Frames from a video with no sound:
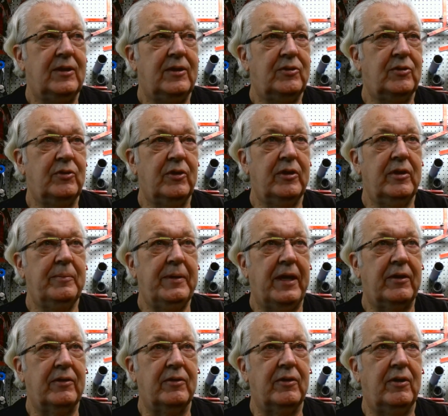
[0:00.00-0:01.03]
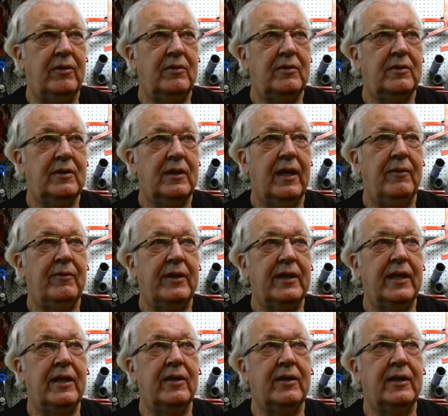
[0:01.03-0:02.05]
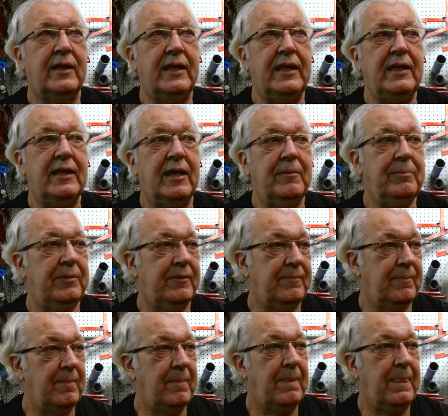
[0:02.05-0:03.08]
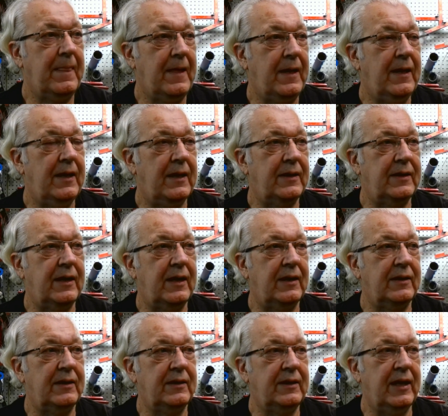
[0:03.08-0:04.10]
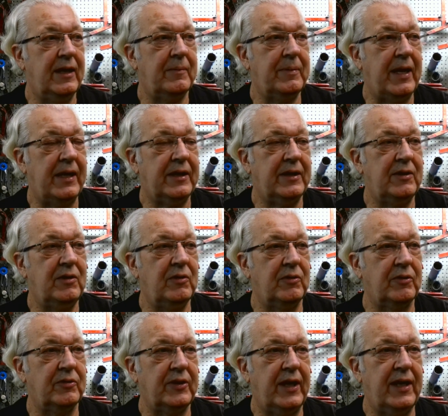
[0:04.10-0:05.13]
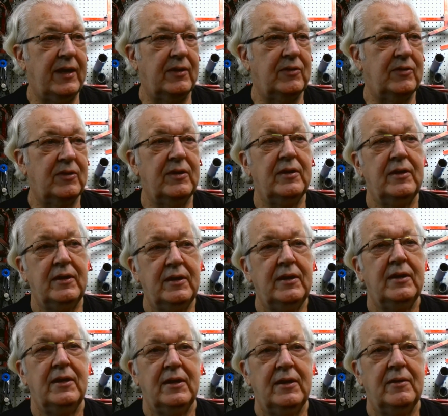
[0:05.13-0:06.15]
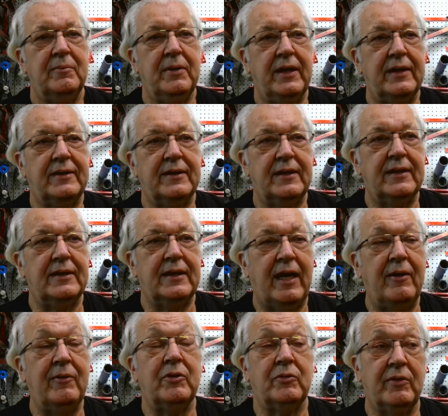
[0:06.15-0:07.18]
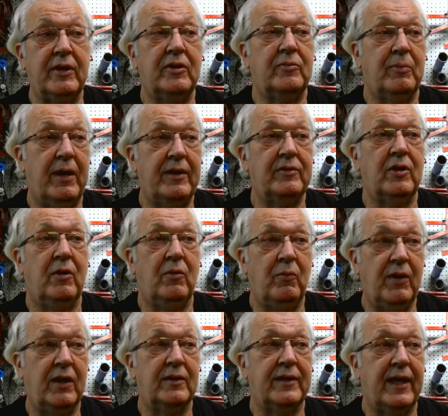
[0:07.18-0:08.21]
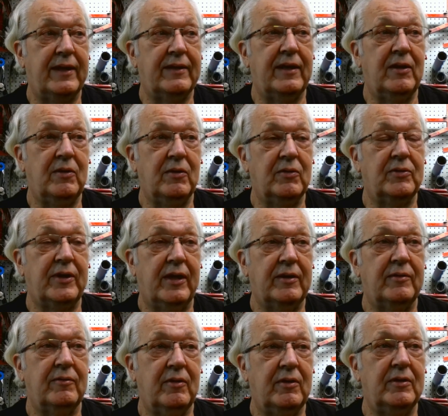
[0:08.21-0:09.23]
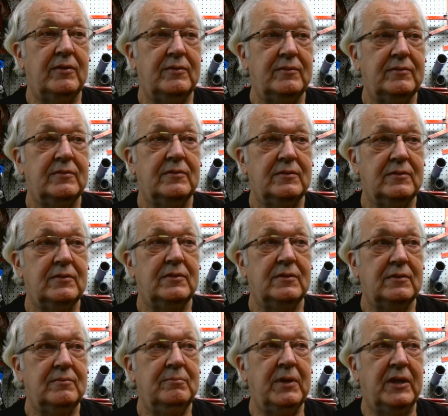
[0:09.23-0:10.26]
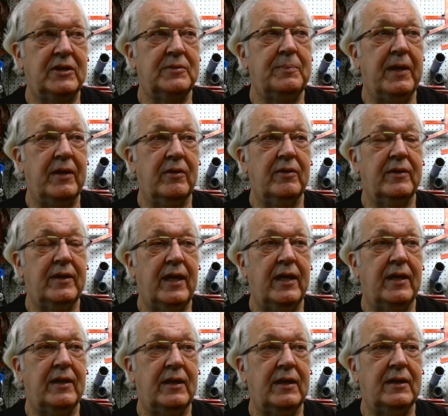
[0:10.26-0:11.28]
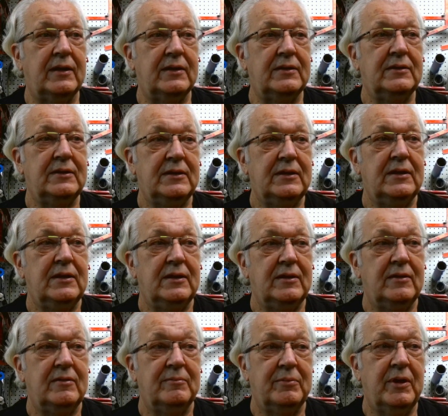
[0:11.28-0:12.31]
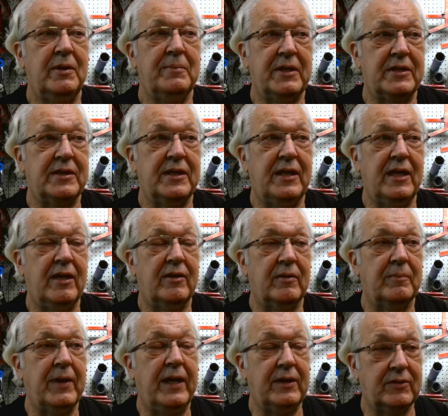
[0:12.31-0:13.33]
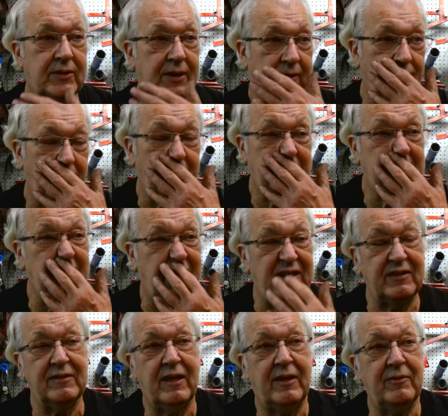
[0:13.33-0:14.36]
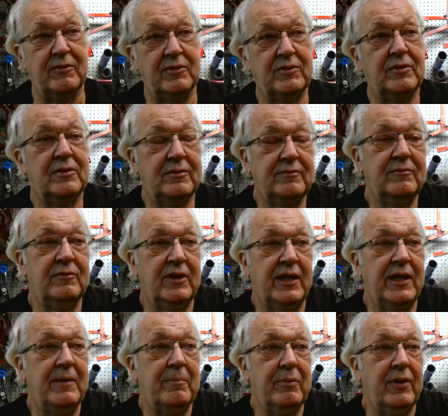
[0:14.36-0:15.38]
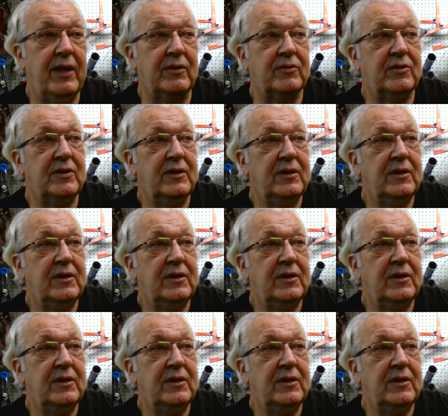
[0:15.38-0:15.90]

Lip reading: sooner the better, though. I want to get it cleaned up and get it back in the owner's hands. But I was really surprised how well that thing goes down the road. Much better than pretty much any other bikes I've worked on. I was really impressed.